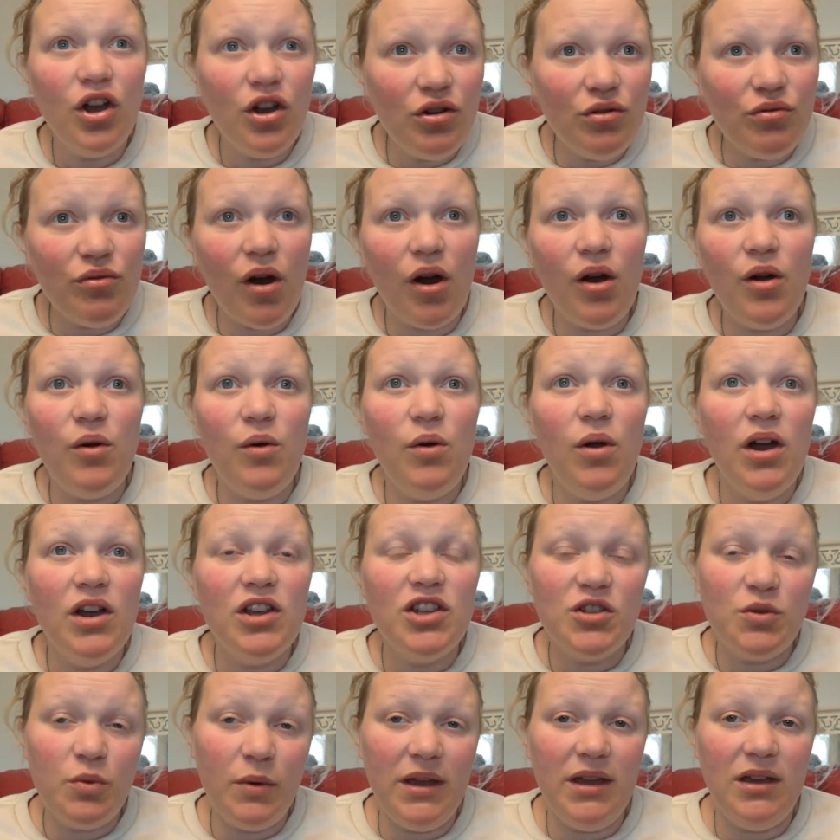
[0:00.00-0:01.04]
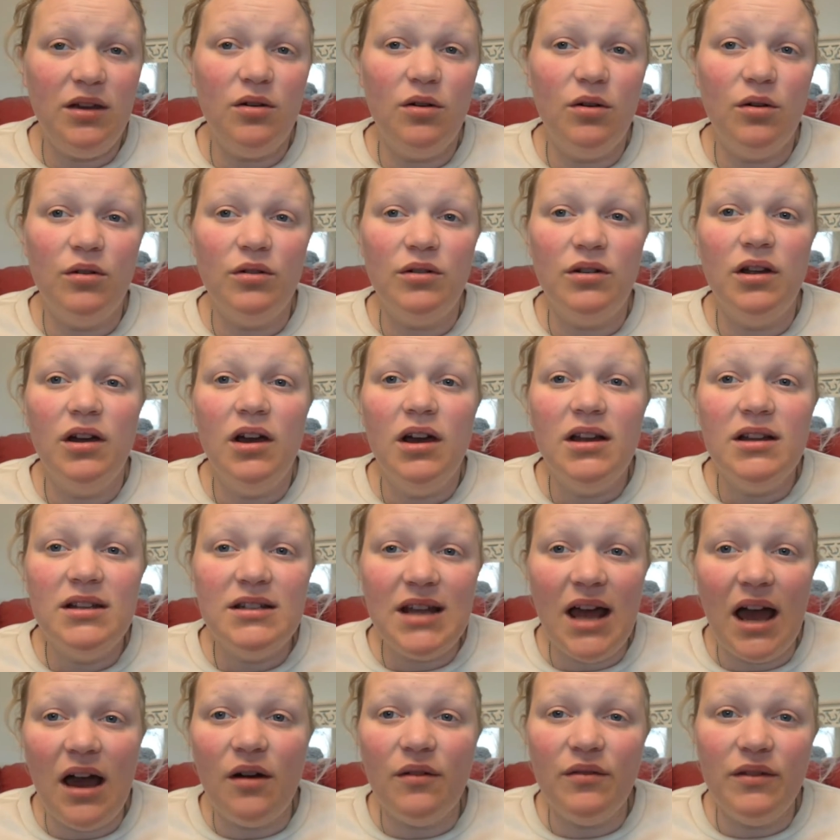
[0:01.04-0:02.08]
grow sweet corn
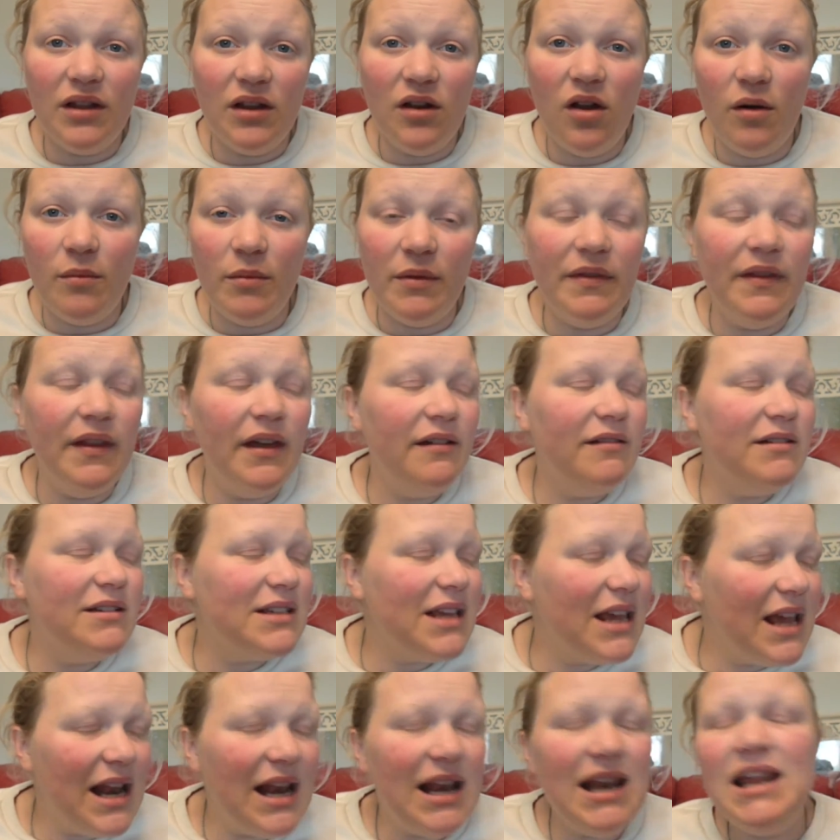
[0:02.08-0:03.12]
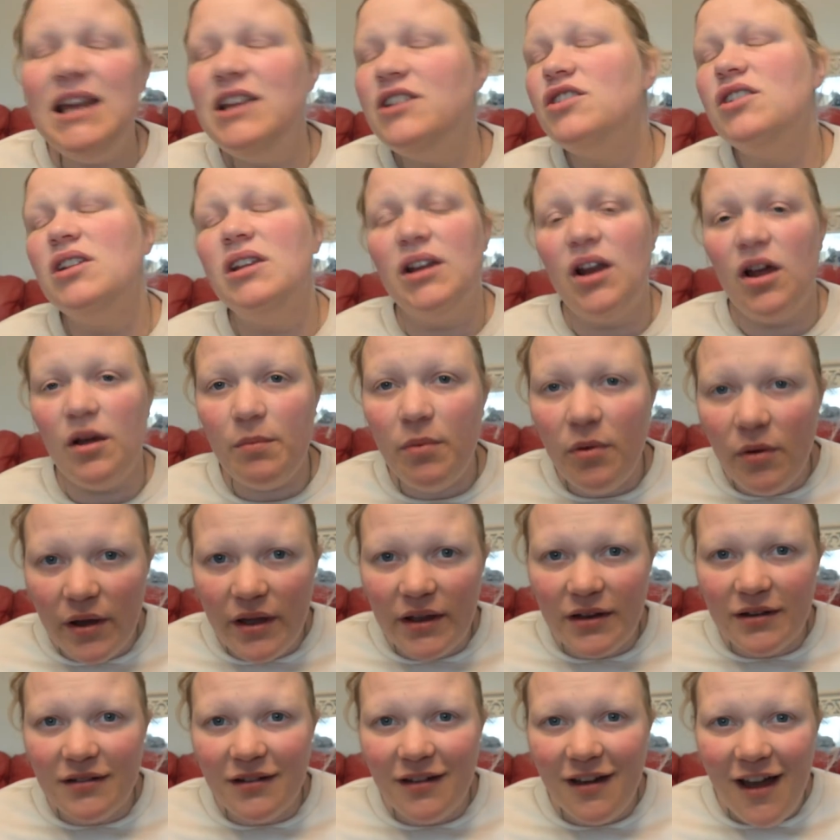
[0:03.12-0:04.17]
down the allotment. There is literally no
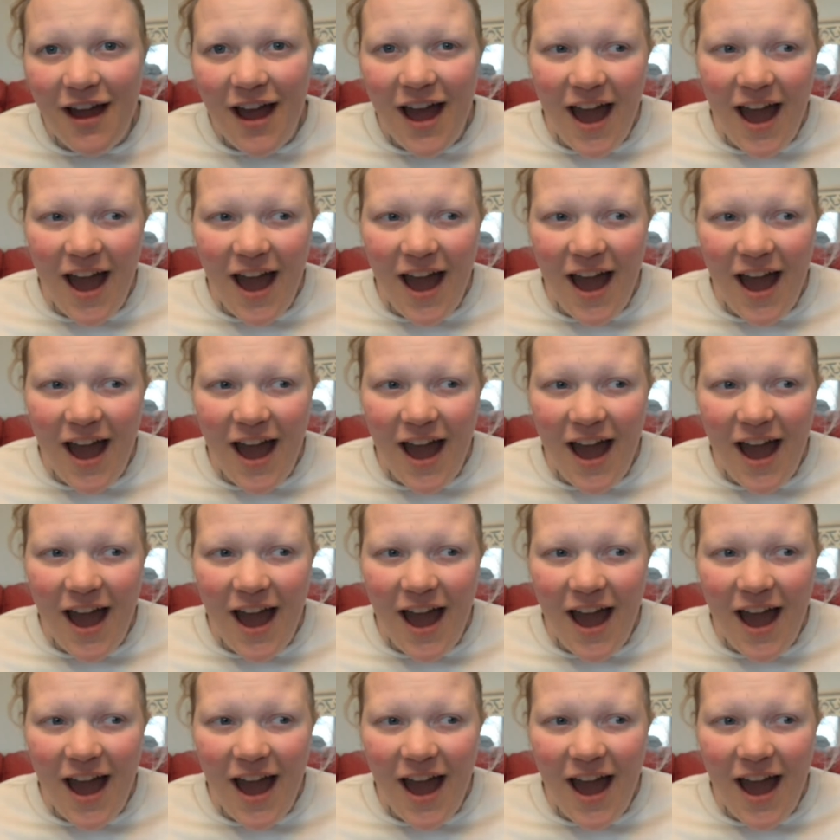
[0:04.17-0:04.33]
point.